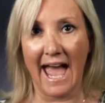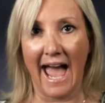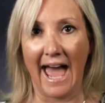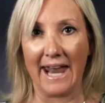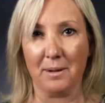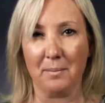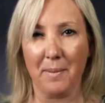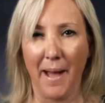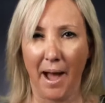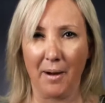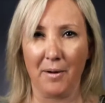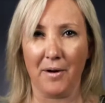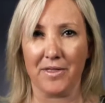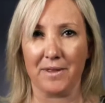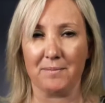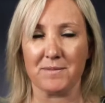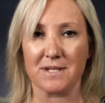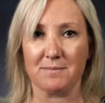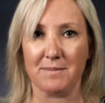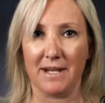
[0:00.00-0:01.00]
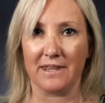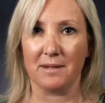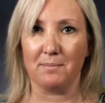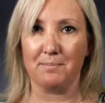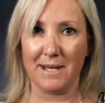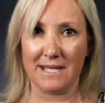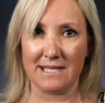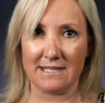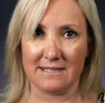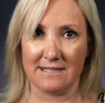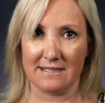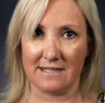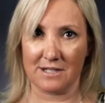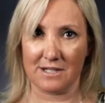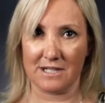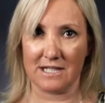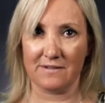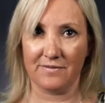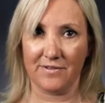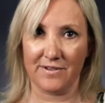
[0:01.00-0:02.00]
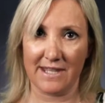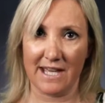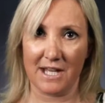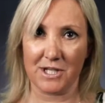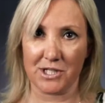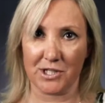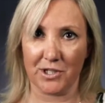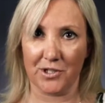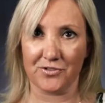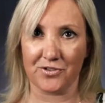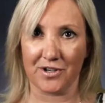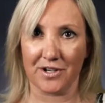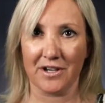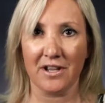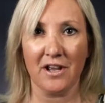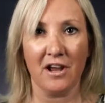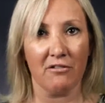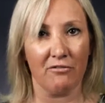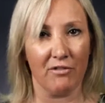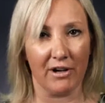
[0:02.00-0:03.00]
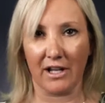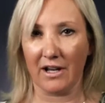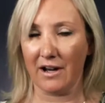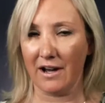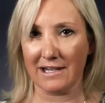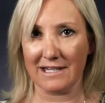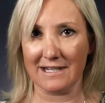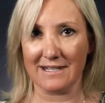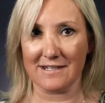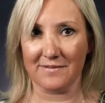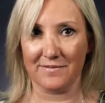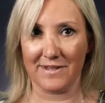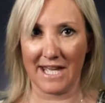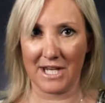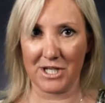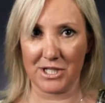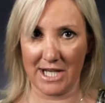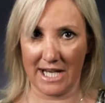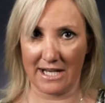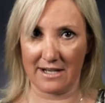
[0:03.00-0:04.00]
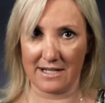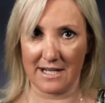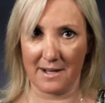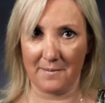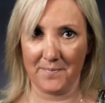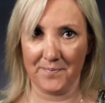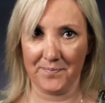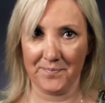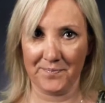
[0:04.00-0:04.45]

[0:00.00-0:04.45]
and empower them to make the best decisions for their children, regardless of their gender.